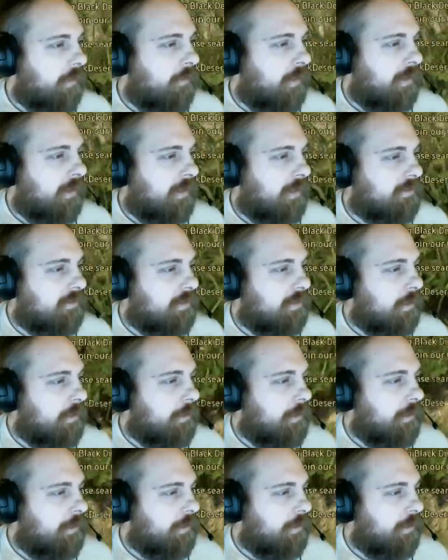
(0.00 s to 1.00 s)
like I
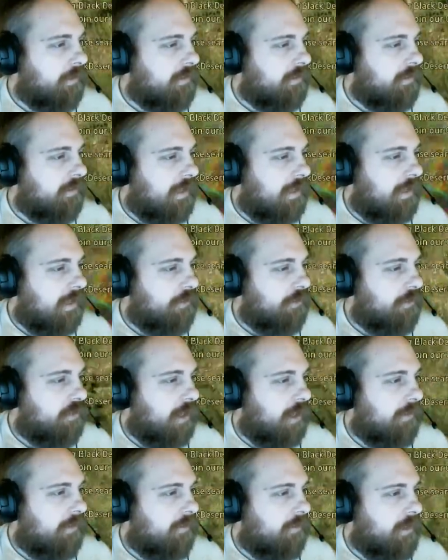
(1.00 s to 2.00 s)
said, here is that
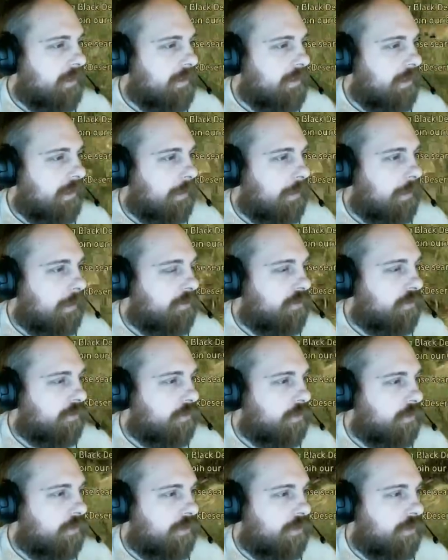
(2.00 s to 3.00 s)
chain lightning, which is
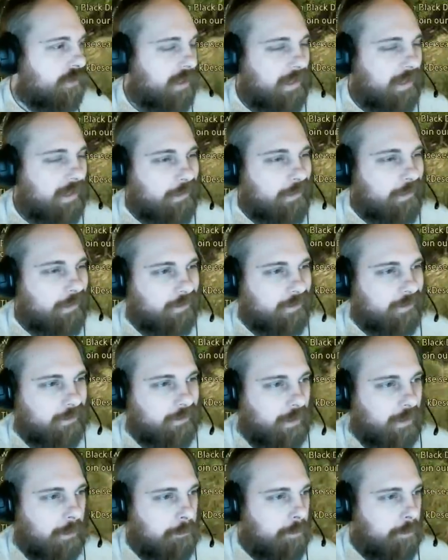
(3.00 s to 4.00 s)
going to chain to
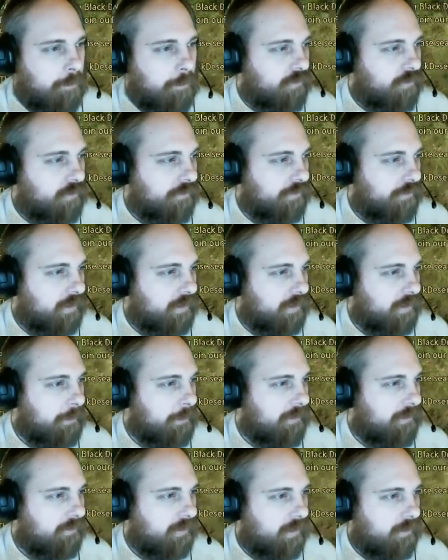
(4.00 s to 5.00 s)
a bunch of
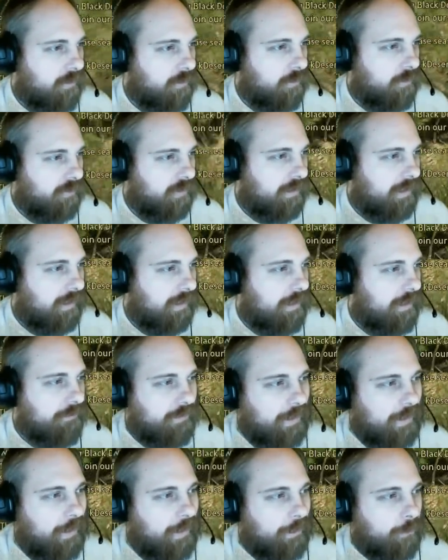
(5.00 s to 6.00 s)
enemies. It looks like I have
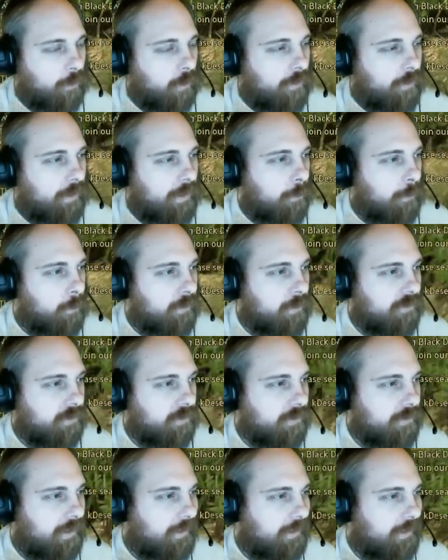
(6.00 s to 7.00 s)
aggro on that
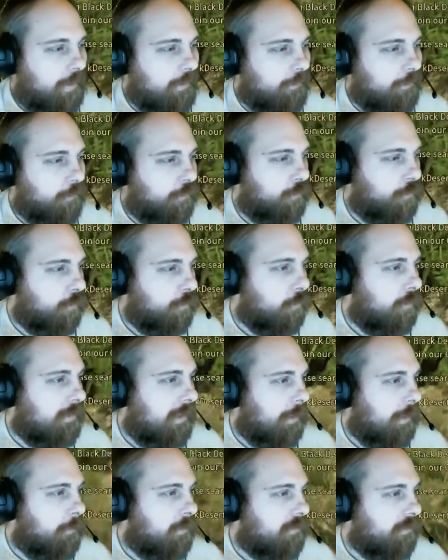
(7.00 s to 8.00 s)
wizard. That guy destroyed
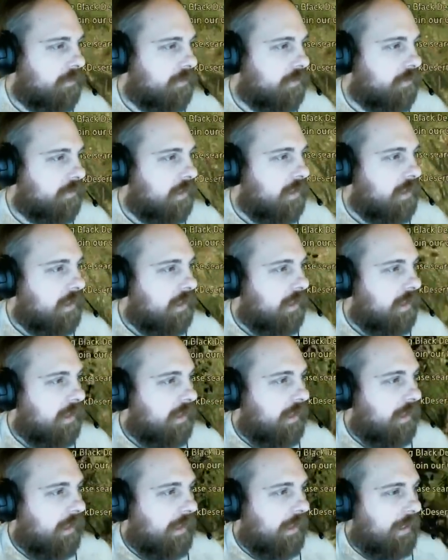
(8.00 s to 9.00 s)
that wizard,
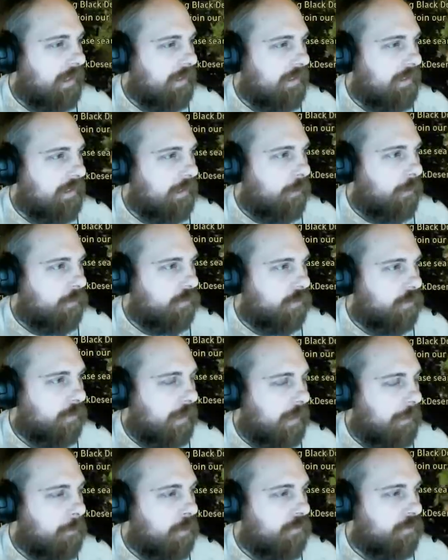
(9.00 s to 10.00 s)
and he also
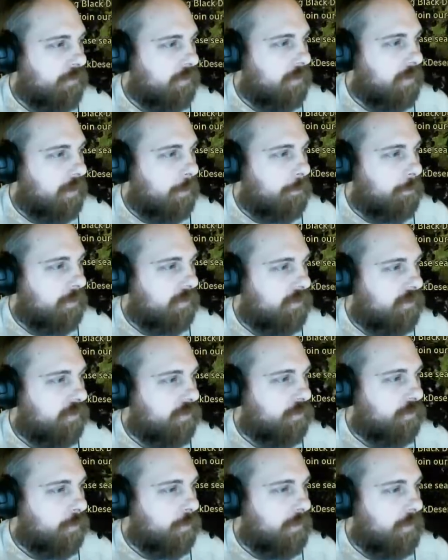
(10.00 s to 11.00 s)
came over and helped us
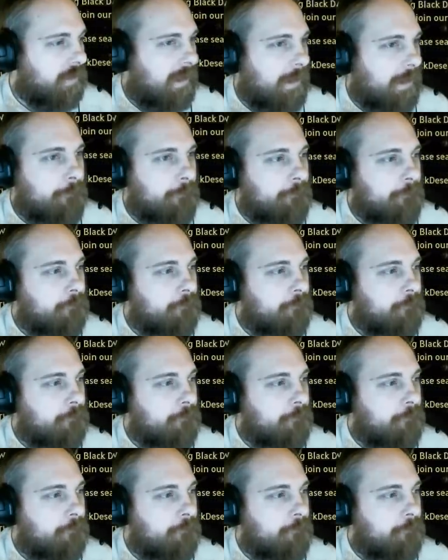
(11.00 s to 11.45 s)
destroy that.